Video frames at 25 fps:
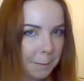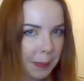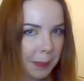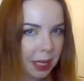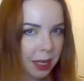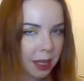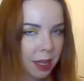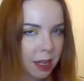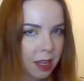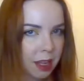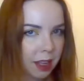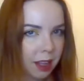
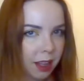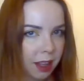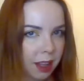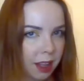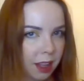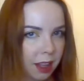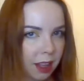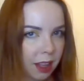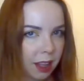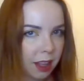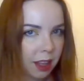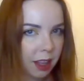No!
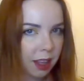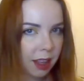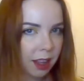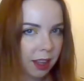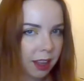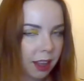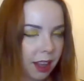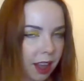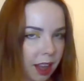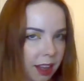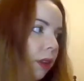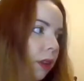
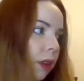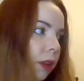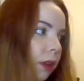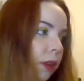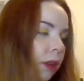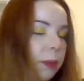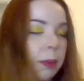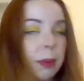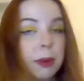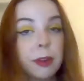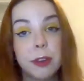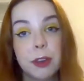Yeah.
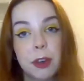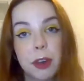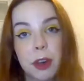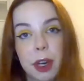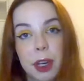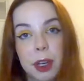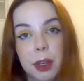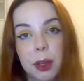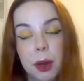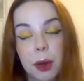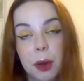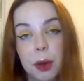Before
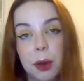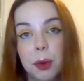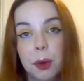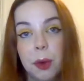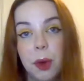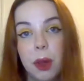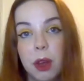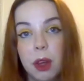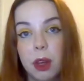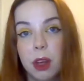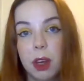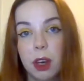I
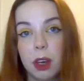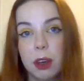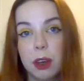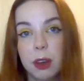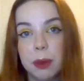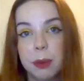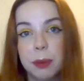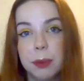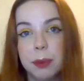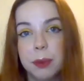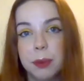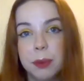go,
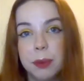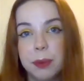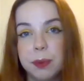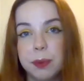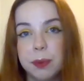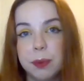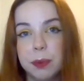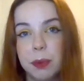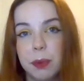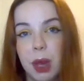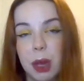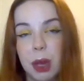um,
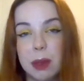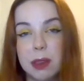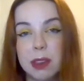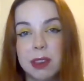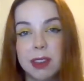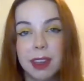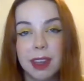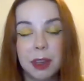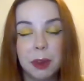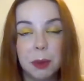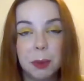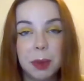I was
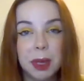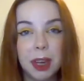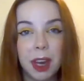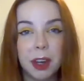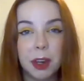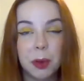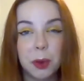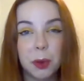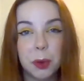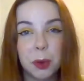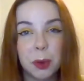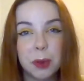thinking it would be
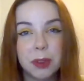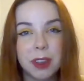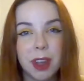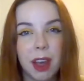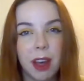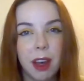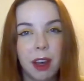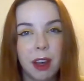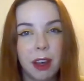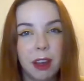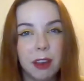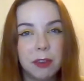kind of cool to
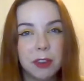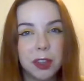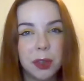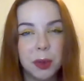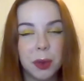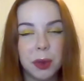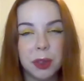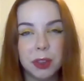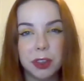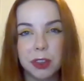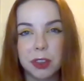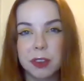have
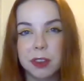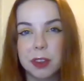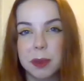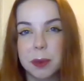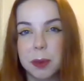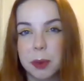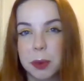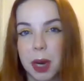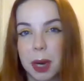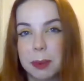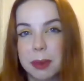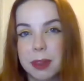200
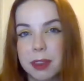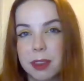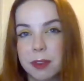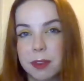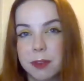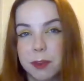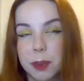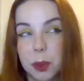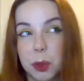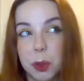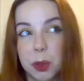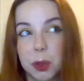subscribers
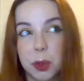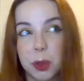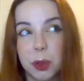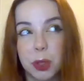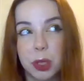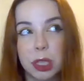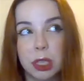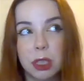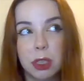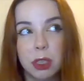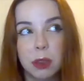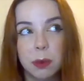
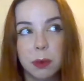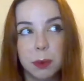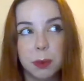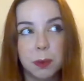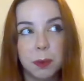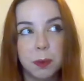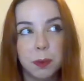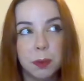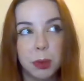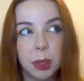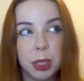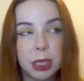for
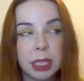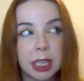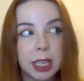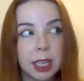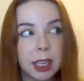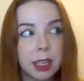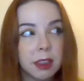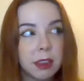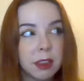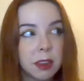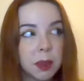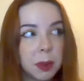
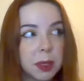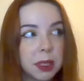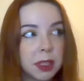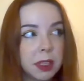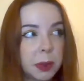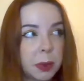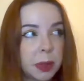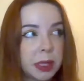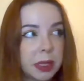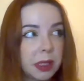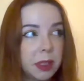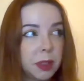bringing in
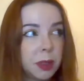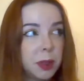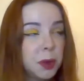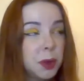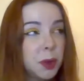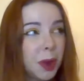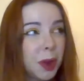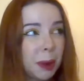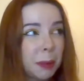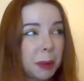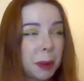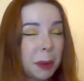
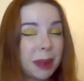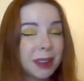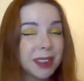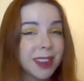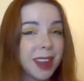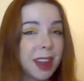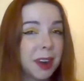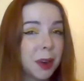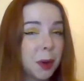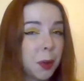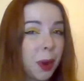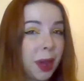2022. I'm about
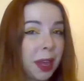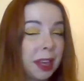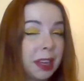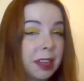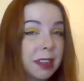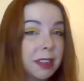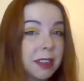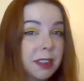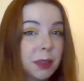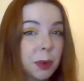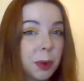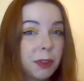10
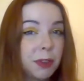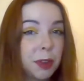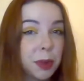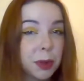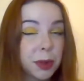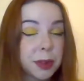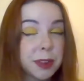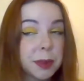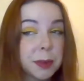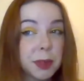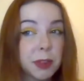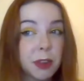away, so if you're
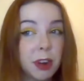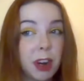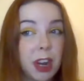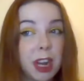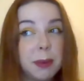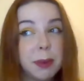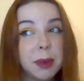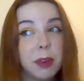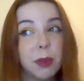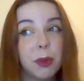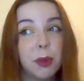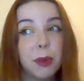not
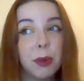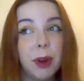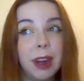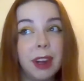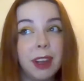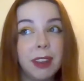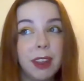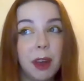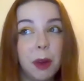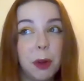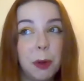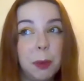subscribed
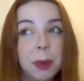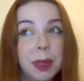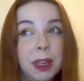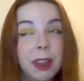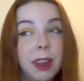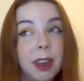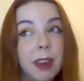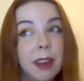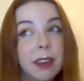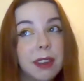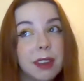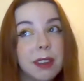already, that would
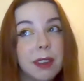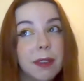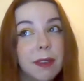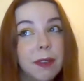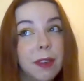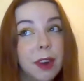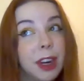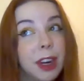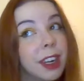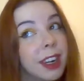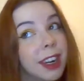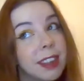be
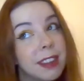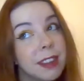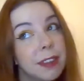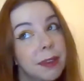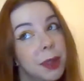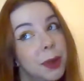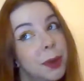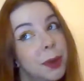very nice of